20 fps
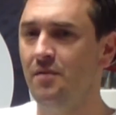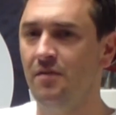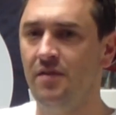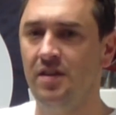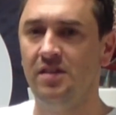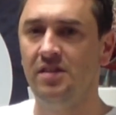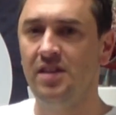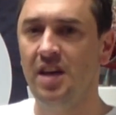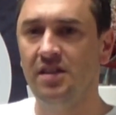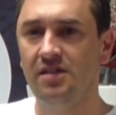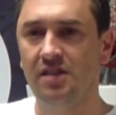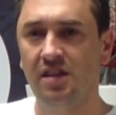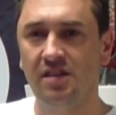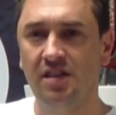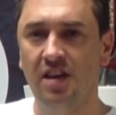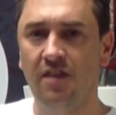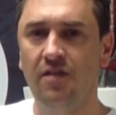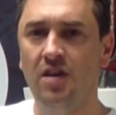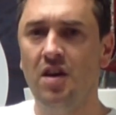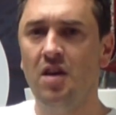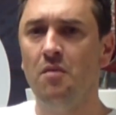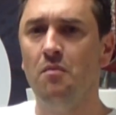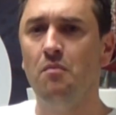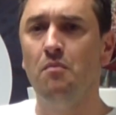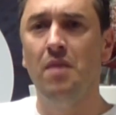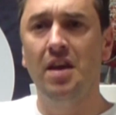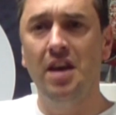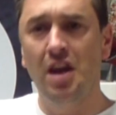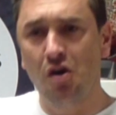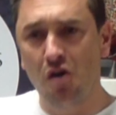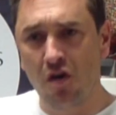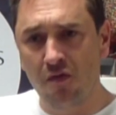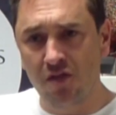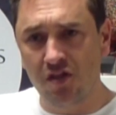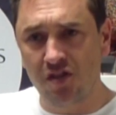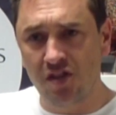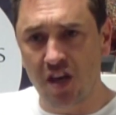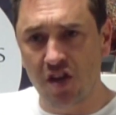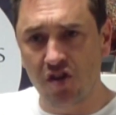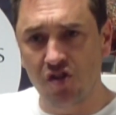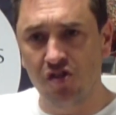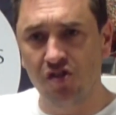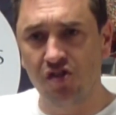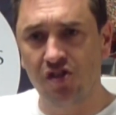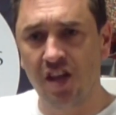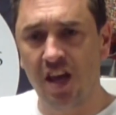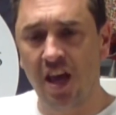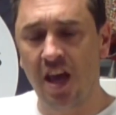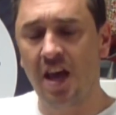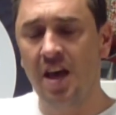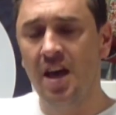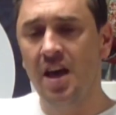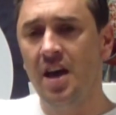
fantastic stuff. Many conversations there